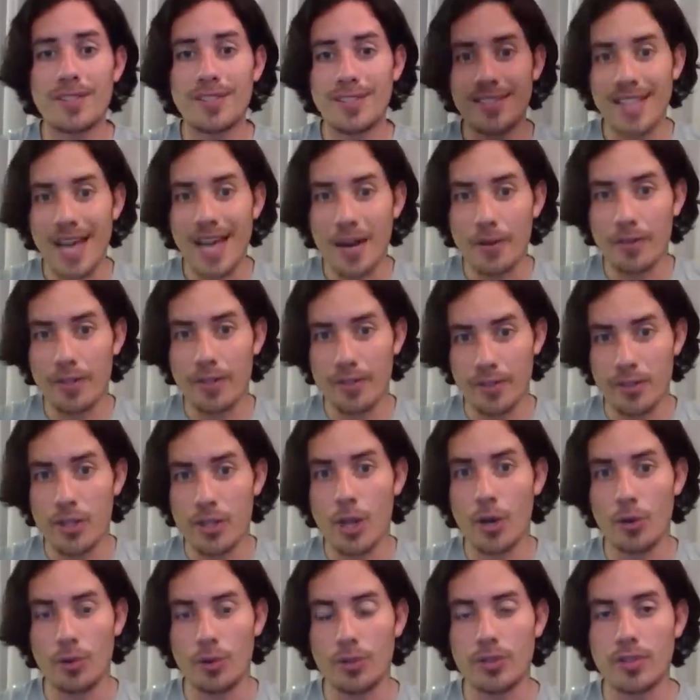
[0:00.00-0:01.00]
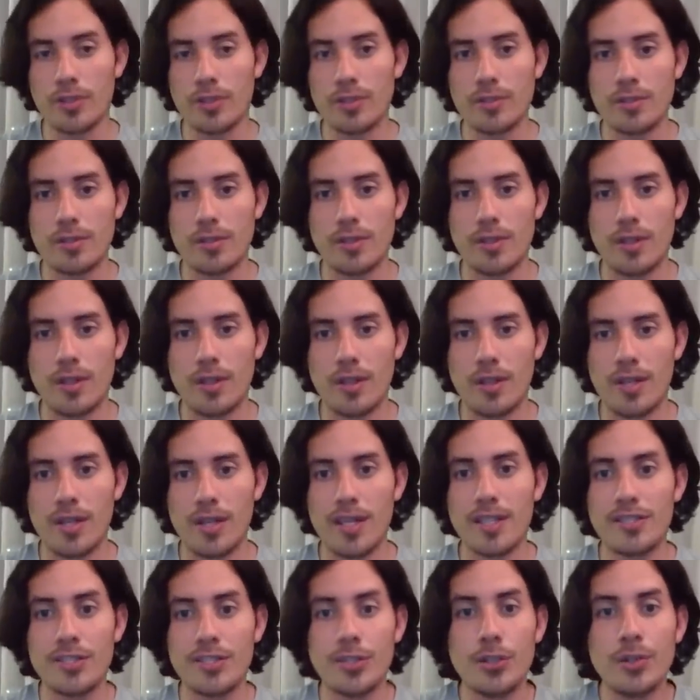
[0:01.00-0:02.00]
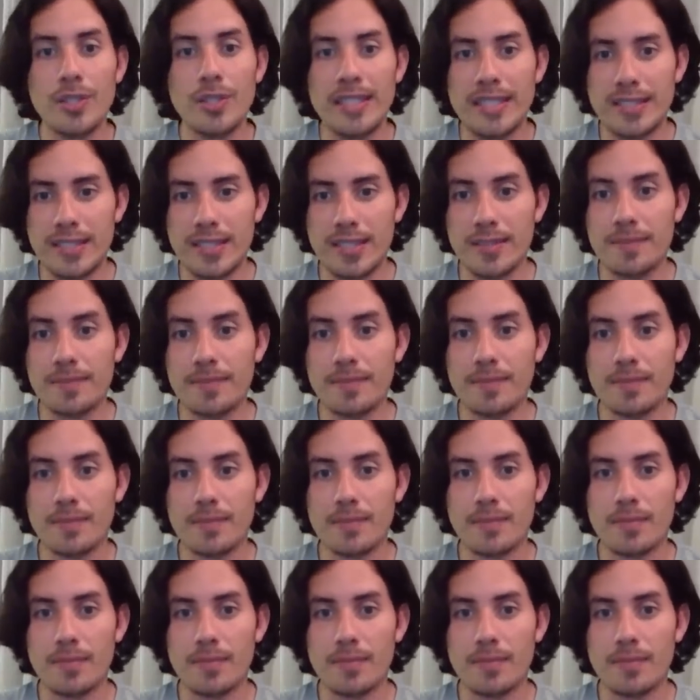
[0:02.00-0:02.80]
south node is unity,